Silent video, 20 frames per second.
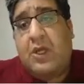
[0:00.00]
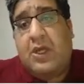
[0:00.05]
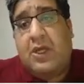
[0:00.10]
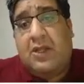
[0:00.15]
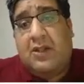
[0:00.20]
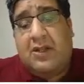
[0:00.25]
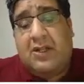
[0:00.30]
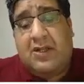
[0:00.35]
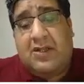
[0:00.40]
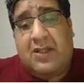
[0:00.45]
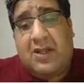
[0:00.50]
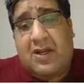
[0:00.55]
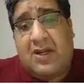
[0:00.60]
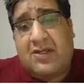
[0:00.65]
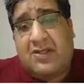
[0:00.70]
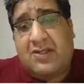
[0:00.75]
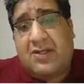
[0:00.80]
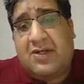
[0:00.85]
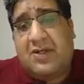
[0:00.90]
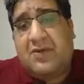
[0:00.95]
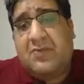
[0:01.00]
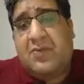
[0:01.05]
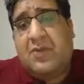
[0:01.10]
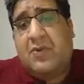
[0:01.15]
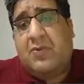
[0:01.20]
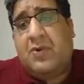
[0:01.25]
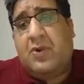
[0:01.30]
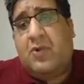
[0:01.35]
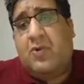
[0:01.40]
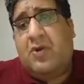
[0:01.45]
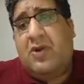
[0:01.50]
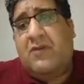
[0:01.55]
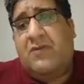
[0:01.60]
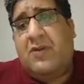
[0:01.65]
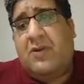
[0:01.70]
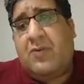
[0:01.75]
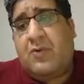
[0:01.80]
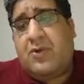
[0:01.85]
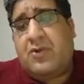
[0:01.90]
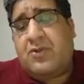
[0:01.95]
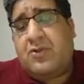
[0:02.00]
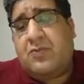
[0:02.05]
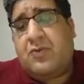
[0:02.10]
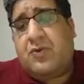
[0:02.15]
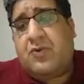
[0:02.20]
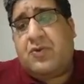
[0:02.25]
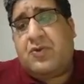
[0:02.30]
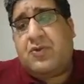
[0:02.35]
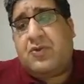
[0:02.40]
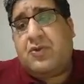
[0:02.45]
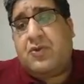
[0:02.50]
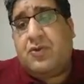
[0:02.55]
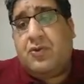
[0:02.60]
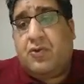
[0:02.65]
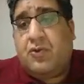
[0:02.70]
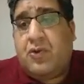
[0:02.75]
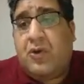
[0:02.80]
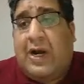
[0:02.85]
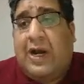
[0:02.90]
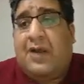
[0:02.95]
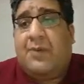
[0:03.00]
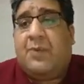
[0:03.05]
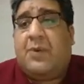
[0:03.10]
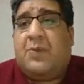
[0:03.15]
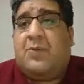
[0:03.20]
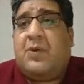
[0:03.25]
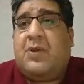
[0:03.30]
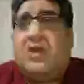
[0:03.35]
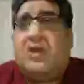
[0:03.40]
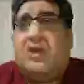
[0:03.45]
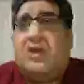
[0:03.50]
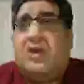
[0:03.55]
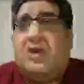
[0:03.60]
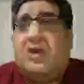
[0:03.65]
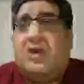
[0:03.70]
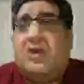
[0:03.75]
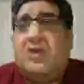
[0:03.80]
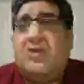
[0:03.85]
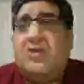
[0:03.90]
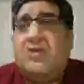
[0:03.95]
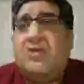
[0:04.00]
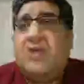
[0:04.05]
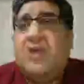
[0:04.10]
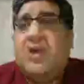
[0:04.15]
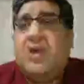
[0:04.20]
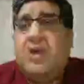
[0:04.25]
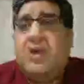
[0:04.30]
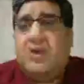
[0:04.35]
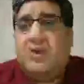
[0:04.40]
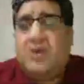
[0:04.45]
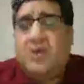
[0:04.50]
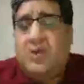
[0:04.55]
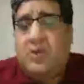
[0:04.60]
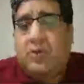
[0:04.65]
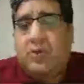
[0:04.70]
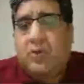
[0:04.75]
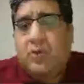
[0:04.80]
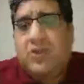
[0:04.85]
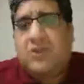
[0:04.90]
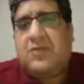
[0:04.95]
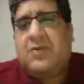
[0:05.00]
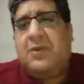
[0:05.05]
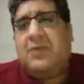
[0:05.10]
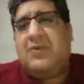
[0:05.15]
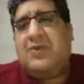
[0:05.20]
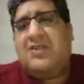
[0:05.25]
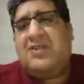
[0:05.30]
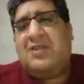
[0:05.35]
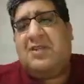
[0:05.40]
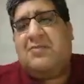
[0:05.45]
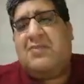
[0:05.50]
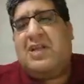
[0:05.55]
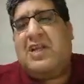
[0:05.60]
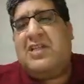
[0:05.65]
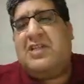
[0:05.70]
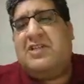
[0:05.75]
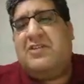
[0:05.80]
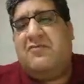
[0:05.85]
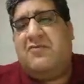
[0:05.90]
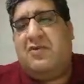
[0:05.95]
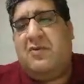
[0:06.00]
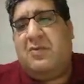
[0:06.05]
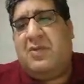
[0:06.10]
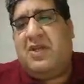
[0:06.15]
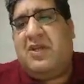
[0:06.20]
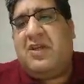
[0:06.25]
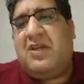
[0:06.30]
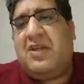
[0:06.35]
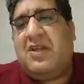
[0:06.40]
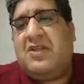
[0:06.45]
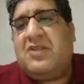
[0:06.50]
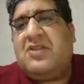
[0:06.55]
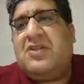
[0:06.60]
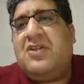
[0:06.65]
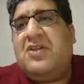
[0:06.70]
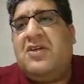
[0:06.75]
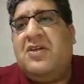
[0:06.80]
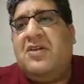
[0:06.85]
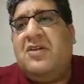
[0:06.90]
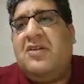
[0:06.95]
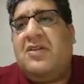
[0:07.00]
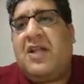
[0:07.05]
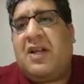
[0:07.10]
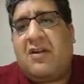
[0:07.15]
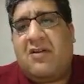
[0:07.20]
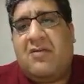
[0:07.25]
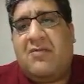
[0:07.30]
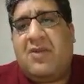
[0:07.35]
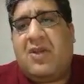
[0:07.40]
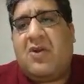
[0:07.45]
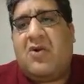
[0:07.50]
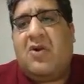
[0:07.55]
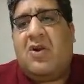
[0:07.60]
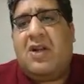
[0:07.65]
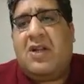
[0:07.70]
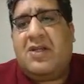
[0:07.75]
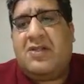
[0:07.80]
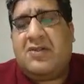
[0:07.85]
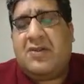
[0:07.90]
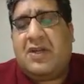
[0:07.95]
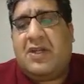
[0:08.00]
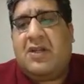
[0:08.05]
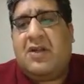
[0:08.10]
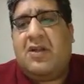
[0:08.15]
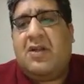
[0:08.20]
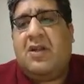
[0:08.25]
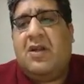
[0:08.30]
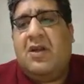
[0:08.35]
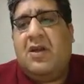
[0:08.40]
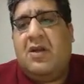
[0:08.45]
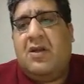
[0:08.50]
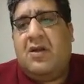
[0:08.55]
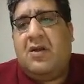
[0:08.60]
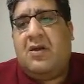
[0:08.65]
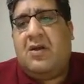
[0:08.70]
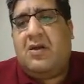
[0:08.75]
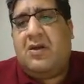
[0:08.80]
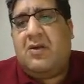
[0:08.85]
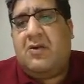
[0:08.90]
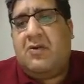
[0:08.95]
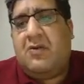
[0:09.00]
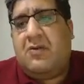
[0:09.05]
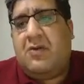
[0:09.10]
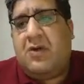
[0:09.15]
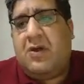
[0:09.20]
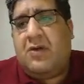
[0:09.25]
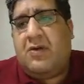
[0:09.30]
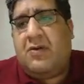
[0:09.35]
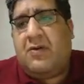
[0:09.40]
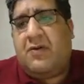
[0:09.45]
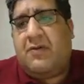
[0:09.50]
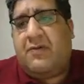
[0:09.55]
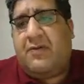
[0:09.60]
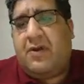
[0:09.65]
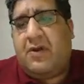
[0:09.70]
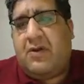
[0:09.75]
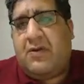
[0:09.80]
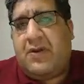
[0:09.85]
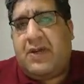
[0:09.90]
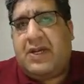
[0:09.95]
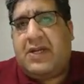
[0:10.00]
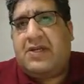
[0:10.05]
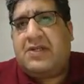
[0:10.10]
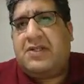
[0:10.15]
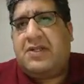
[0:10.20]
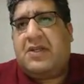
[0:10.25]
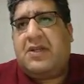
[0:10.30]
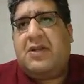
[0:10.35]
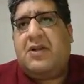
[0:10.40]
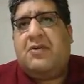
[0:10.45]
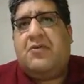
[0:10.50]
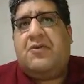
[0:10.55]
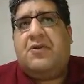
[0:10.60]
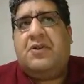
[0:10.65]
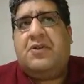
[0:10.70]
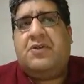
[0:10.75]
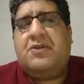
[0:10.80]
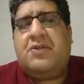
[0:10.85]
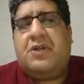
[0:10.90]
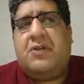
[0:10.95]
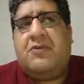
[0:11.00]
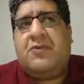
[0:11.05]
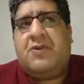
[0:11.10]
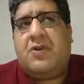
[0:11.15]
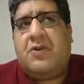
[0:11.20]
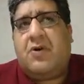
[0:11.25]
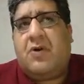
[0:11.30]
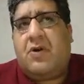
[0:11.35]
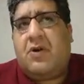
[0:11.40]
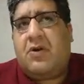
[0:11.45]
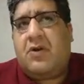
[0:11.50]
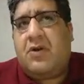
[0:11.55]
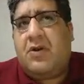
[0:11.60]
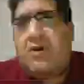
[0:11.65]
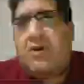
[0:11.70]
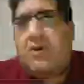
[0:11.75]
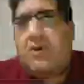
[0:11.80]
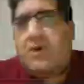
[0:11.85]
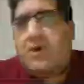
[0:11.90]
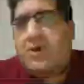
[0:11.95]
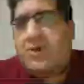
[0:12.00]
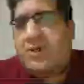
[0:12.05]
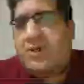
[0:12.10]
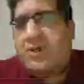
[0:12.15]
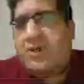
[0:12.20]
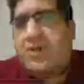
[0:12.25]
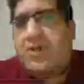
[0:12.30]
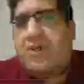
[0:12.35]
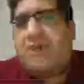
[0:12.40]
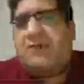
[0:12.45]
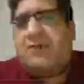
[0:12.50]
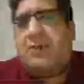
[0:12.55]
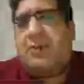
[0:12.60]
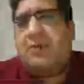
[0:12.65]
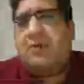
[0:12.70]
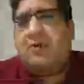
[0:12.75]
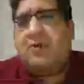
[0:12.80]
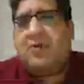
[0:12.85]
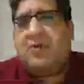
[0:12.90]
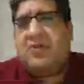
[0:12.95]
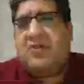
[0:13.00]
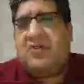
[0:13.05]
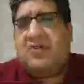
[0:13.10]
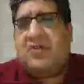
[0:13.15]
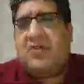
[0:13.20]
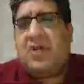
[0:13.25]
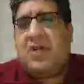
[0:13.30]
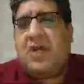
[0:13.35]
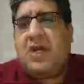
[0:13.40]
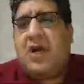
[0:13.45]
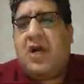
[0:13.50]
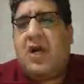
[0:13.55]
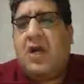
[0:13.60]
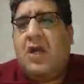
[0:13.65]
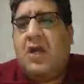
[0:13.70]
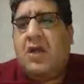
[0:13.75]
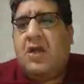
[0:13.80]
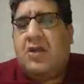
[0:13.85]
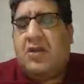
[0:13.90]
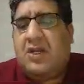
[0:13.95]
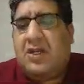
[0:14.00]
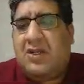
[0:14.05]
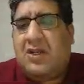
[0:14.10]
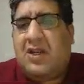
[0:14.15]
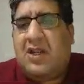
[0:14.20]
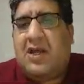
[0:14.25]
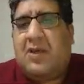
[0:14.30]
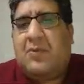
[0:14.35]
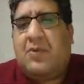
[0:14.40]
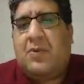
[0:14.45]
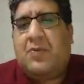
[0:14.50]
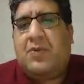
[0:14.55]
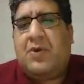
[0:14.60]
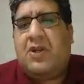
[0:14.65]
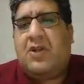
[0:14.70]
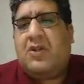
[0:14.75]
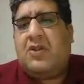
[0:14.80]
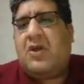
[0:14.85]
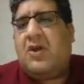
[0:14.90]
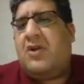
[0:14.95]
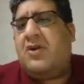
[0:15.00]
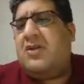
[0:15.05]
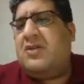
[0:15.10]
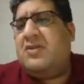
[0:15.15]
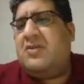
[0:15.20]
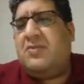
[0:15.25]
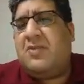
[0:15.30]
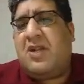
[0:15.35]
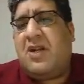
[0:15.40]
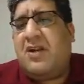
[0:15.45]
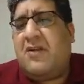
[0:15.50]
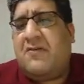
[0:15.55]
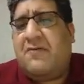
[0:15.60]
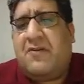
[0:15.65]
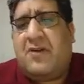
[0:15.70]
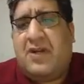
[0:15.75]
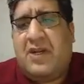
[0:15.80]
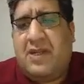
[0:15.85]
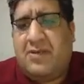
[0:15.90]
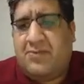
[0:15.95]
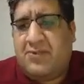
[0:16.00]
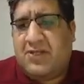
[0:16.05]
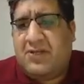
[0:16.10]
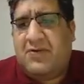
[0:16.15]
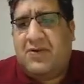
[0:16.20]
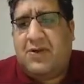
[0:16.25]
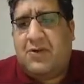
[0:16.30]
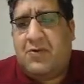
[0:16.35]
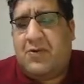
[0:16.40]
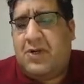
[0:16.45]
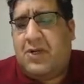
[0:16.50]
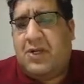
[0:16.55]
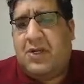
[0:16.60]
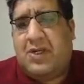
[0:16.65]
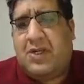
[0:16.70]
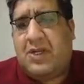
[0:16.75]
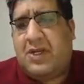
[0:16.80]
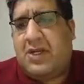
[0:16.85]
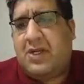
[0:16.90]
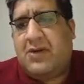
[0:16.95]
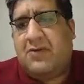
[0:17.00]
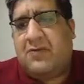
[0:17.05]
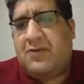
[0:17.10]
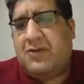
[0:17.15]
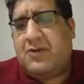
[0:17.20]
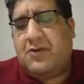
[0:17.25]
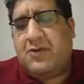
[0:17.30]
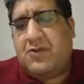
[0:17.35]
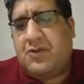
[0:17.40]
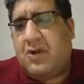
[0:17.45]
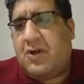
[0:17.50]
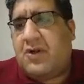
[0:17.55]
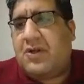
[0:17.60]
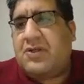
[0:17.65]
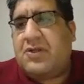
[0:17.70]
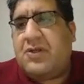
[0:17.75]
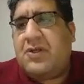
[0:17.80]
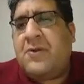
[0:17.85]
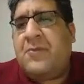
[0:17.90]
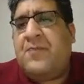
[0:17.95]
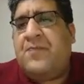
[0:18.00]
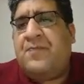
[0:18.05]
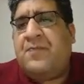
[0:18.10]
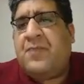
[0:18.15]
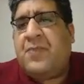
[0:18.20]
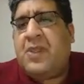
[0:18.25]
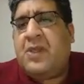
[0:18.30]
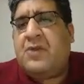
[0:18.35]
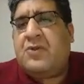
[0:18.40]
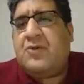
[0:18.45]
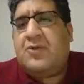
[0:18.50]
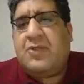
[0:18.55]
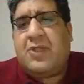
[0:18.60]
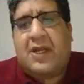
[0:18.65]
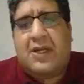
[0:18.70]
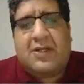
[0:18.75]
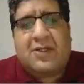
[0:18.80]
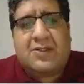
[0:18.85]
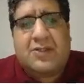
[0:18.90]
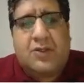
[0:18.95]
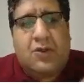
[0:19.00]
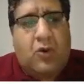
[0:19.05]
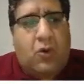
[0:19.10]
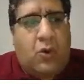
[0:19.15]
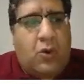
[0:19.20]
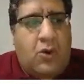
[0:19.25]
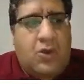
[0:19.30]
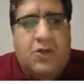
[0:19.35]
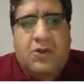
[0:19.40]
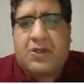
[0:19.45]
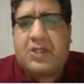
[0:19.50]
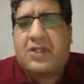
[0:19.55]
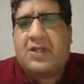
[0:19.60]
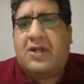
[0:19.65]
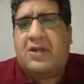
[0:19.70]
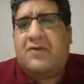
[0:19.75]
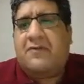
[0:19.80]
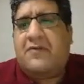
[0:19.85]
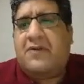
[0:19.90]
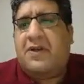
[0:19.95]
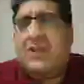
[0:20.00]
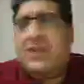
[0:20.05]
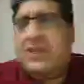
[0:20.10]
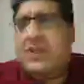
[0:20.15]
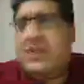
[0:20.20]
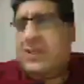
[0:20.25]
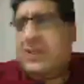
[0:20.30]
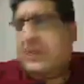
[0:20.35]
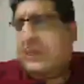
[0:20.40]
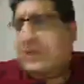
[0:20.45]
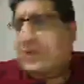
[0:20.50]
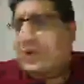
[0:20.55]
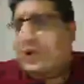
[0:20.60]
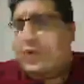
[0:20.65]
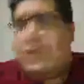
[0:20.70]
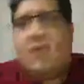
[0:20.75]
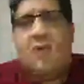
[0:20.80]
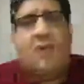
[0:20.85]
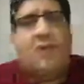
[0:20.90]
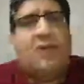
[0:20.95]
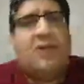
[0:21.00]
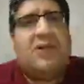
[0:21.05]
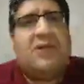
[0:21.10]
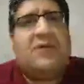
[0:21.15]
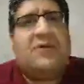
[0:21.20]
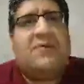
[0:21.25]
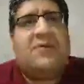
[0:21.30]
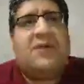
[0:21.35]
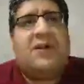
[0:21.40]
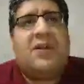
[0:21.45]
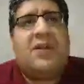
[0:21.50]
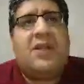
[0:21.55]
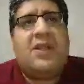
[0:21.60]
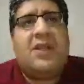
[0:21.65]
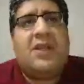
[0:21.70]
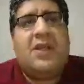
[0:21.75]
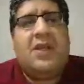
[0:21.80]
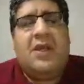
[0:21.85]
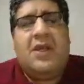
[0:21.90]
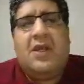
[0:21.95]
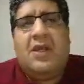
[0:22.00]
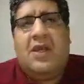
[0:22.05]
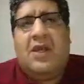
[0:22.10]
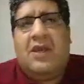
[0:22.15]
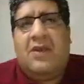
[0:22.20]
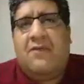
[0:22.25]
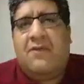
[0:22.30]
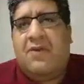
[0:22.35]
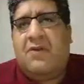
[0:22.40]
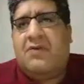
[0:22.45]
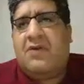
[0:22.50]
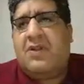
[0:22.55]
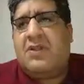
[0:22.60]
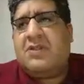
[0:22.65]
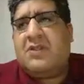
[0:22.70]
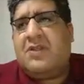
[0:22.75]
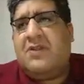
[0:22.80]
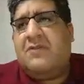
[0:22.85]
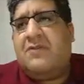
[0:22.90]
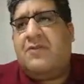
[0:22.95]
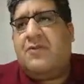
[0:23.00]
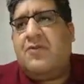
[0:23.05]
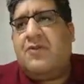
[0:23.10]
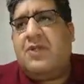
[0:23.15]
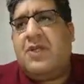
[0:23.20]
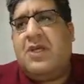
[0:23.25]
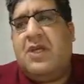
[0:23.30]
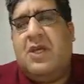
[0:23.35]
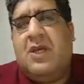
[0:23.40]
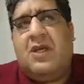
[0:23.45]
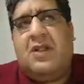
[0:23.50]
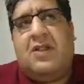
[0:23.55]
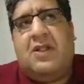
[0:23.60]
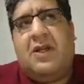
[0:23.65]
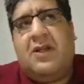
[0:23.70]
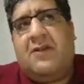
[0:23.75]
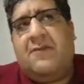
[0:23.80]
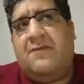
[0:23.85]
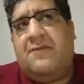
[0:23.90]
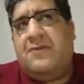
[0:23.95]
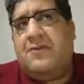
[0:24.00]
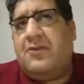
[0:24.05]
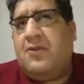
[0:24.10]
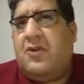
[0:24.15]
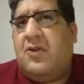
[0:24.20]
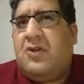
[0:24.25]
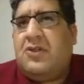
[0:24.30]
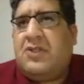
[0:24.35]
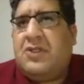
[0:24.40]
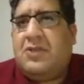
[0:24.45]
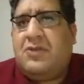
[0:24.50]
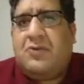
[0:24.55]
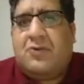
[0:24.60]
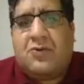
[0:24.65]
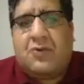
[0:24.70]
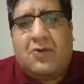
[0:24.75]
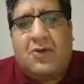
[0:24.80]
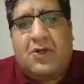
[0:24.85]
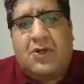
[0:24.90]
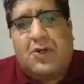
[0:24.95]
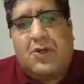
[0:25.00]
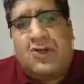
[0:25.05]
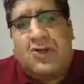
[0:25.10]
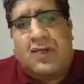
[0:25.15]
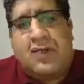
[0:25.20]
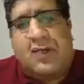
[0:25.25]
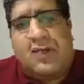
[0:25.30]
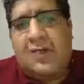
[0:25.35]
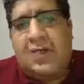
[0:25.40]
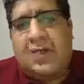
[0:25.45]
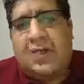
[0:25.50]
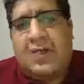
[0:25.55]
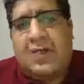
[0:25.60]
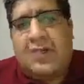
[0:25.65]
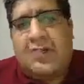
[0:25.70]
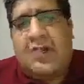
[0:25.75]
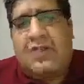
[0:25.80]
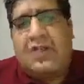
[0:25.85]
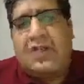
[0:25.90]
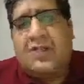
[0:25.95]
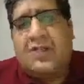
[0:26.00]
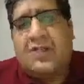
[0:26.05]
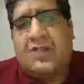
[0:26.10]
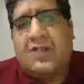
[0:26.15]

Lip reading: that there are certain people who develop osteoporosis due to hyperparathyroidism. So in those people, serum calcium will be increased. That will be called as renal, rickets in children, or osteitis fibrosa cystica, renal hyperparathyroidism. There are different names given to it in connective tissue disorders. So that is altogether a different thing. This is altogether a different thing. Everyone is confusing that in physiology you told us that PTH is,